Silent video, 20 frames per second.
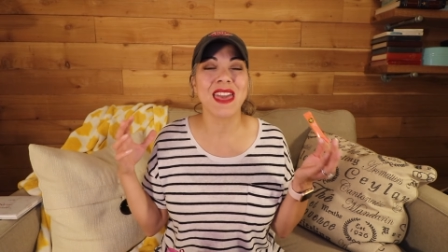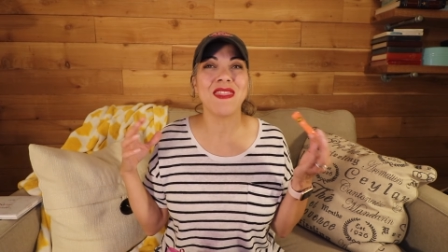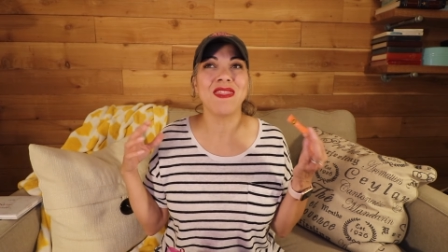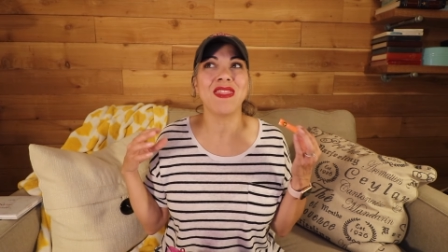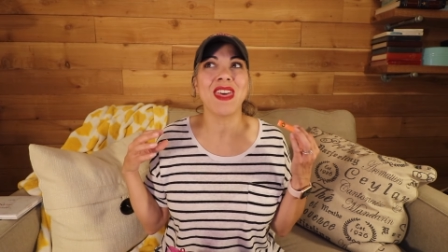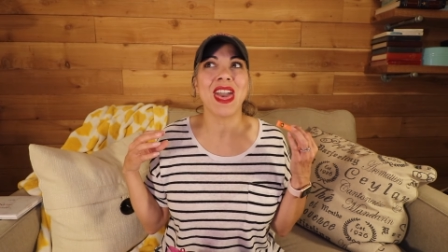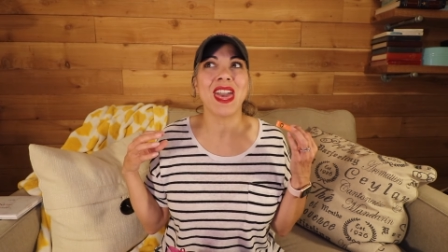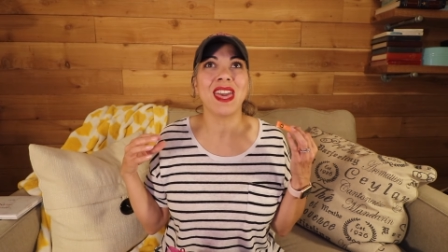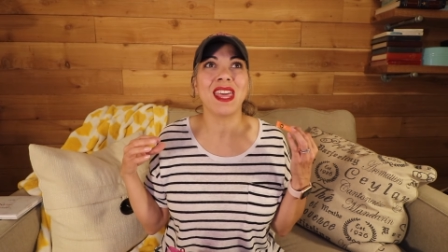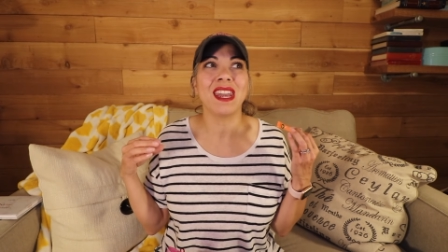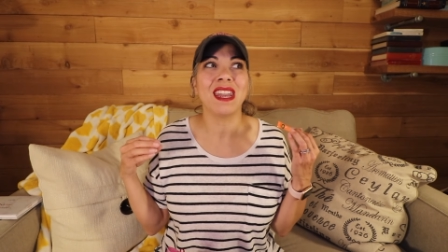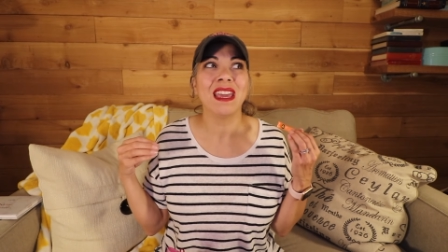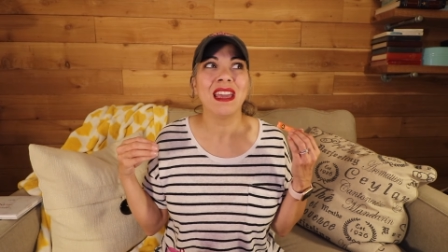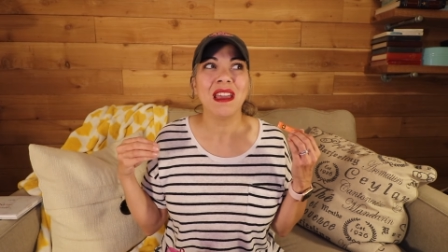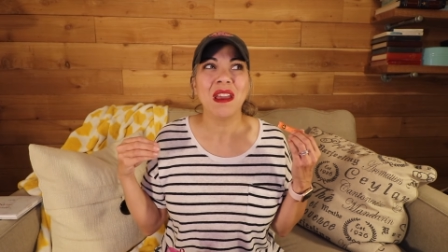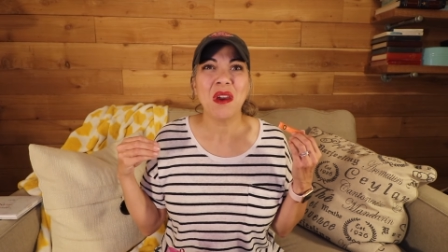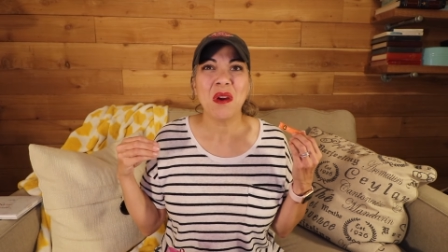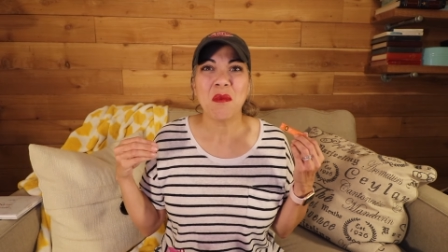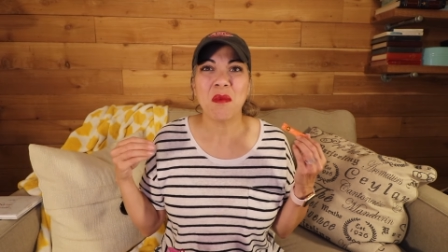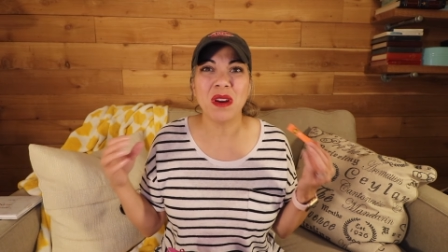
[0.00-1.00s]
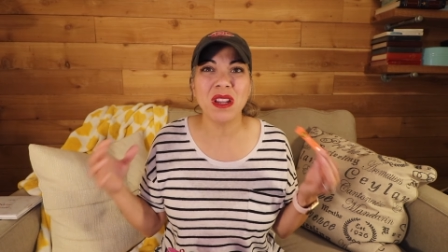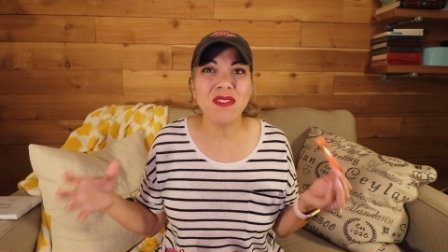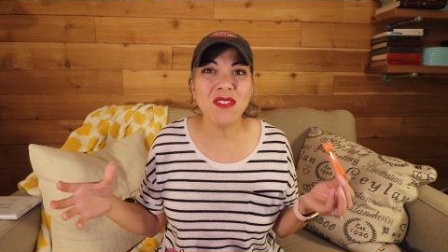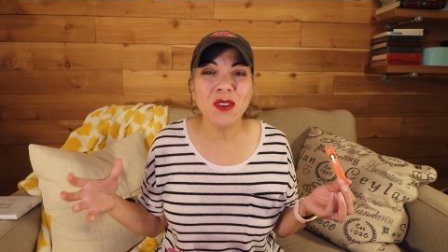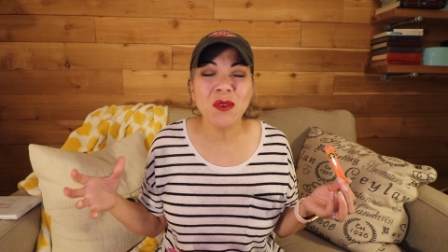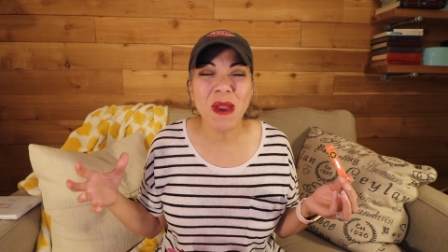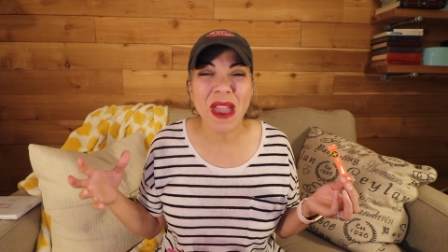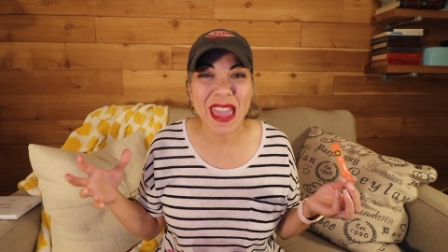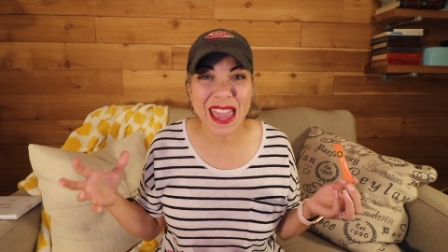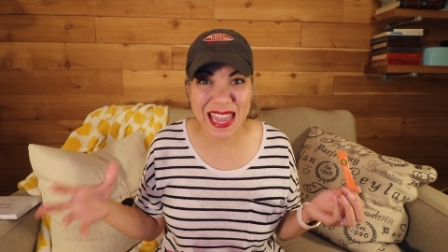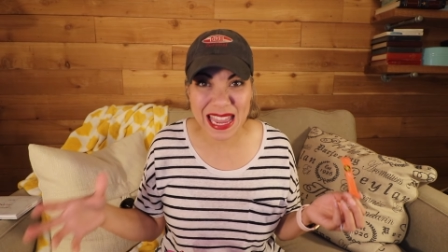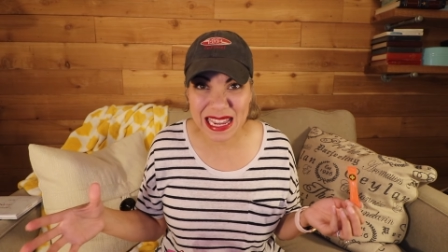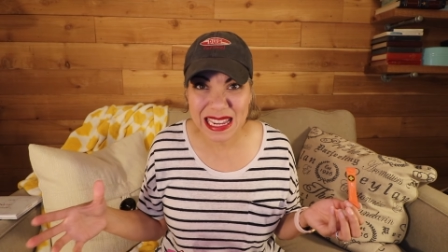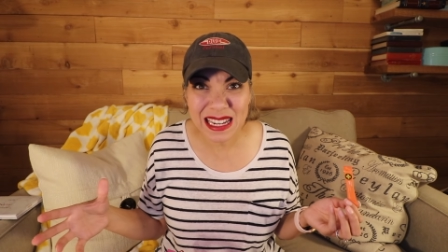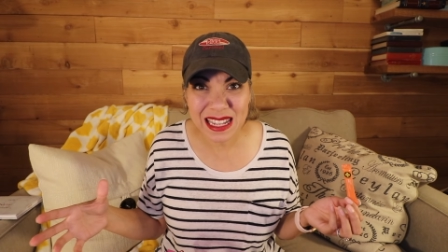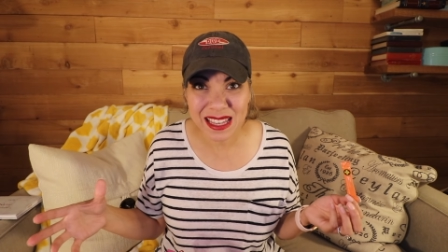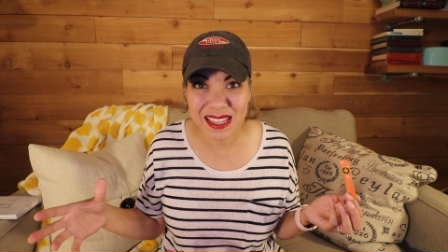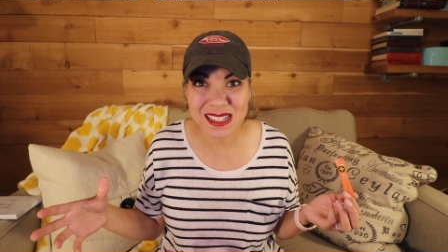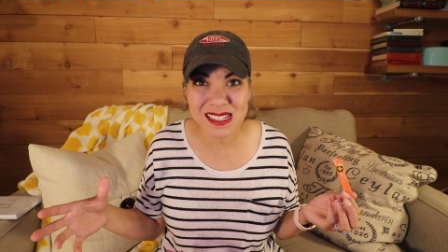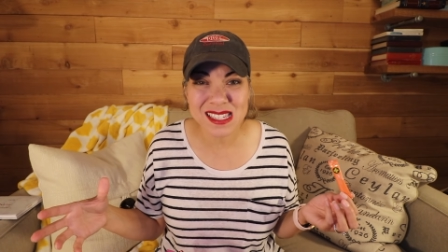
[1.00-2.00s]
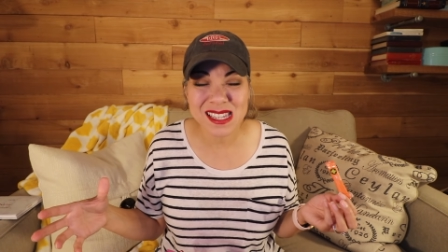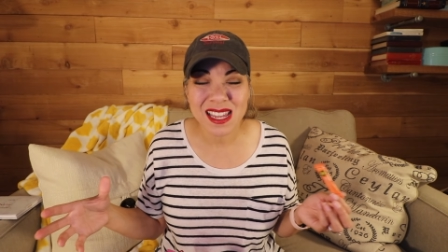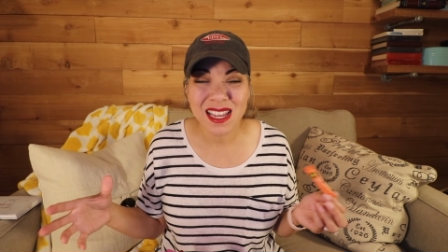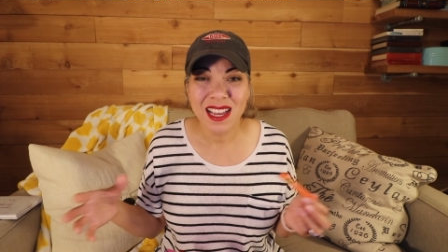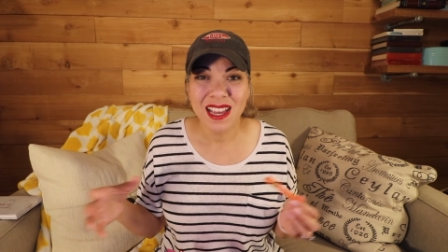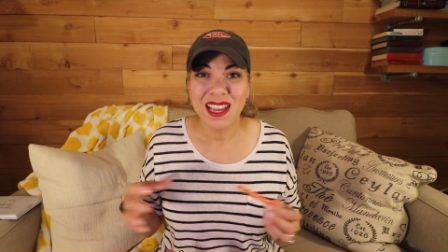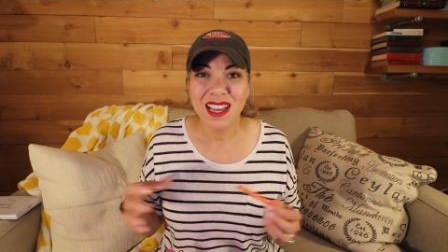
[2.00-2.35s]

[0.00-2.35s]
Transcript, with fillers: and then what if you hate it?